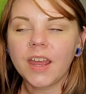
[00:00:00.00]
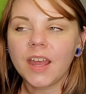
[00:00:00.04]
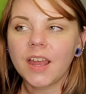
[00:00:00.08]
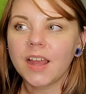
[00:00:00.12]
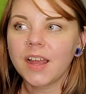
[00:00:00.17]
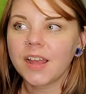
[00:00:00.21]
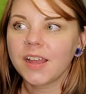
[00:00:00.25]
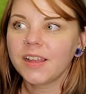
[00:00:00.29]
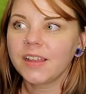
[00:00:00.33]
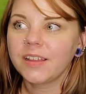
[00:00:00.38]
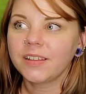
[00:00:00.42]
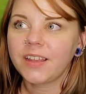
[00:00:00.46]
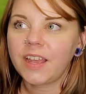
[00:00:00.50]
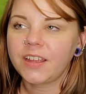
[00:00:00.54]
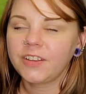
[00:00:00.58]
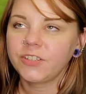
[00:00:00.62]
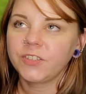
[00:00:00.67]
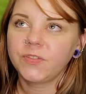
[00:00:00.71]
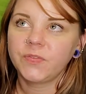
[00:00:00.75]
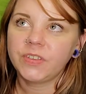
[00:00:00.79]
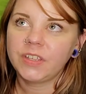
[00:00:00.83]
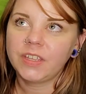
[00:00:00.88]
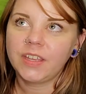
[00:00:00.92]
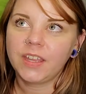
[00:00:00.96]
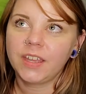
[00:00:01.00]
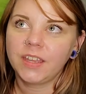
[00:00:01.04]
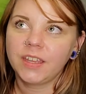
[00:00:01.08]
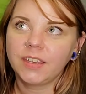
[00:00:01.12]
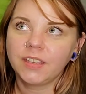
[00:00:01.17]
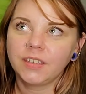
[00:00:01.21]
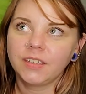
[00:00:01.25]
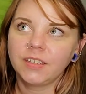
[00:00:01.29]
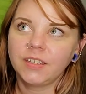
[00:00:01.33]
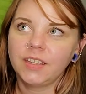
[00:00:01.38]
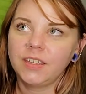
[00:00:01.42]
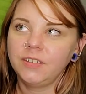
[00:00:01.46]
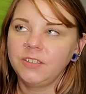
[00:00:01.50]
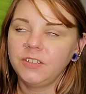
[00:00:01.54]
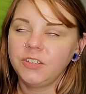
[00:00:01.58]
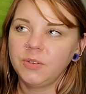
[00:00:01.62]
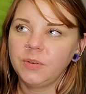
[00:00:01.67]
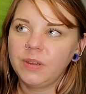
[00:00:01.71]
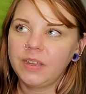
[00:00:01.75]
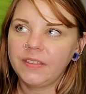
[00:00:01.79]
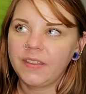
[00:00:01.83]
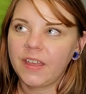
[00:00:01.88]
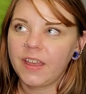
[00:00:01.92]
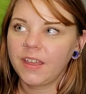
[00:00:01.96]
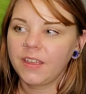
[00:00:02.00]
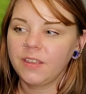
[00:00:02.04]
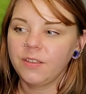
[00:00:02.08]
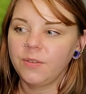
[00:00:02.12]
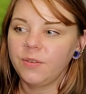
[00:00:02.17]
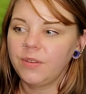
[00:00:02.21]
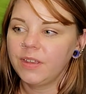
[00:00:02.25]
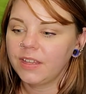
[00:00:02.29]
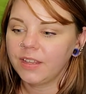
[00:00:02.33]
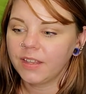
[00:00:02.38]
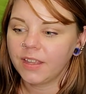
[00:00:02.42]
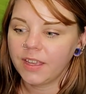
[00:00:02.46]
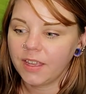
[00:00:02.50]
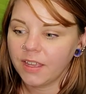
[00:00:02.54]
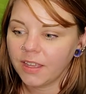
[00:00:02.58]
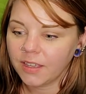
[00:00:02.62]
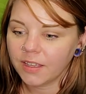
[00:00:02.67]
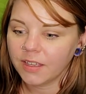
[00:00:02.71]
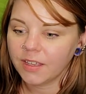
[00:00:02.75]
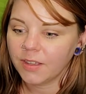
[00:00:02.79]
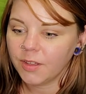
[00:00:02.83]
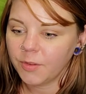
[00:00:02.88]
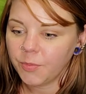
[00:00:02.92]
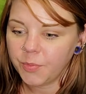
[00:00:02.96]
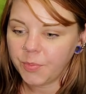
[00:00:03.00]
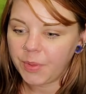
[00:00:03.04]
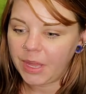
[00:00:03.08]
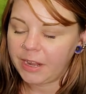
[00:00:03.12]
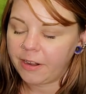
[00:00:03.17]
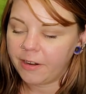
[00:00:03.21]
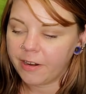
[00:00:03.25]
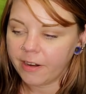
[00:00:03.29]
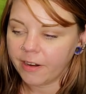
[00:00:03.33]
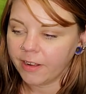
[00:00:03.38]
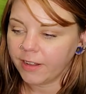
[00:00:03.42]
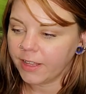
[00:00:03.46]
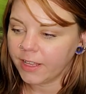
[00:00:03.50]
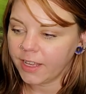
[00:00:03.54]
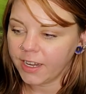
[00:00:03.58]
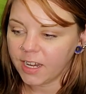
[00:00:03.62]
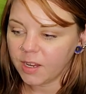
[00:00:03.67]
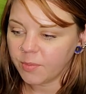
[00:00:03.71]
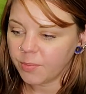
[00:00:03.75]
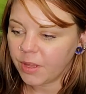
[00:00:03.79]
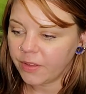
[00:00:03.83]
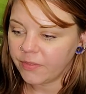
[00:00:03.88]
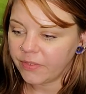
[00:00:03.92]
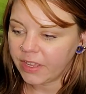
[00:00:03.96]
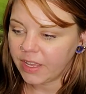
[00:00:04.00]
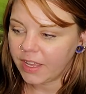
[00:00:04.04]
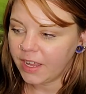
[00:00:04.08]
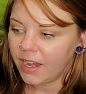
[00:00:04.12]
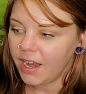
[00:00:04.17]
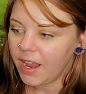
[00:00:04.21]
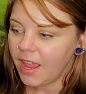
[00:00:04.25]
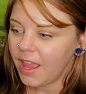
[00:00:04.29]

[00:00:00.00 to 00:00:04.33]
I just feel like in doing that, you get like a better cleanup of it.